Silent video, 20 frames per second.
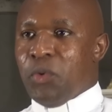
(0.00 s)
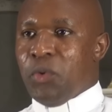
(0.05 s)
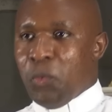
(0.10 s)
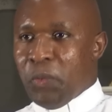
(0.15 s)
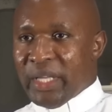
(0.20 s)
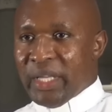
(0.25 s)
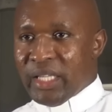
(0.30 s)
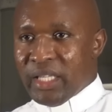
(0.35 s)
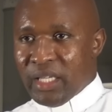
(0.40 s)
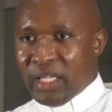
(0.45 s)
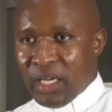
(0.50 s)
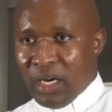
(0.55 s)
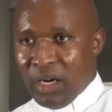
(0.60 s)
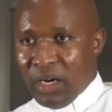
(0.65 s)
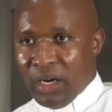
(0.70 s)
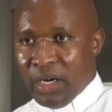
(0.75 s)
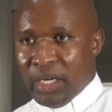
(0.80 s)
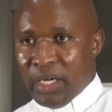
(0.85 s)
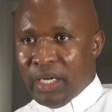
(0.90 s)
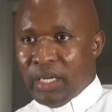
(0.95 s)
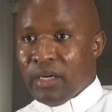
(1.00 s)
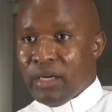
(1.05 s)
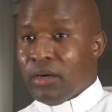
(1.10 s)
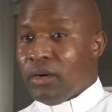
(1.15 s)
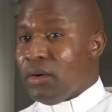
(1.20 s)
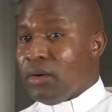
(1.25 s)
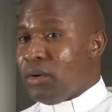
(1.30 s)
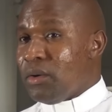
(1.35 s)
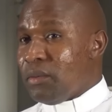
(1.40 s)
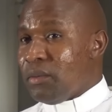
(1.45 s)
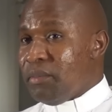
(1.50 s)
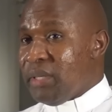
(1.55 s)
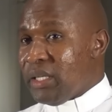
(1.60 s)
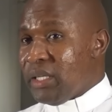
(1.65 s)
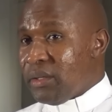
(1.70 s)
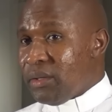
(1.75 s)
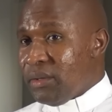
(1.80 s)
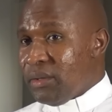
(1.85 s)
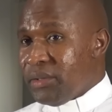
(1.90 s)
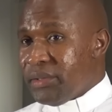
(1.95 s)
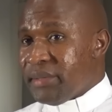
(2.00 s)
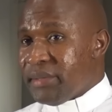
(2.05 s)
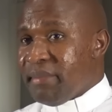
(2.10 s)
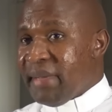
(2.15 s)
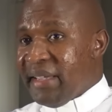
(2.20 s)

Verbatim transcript: with God or because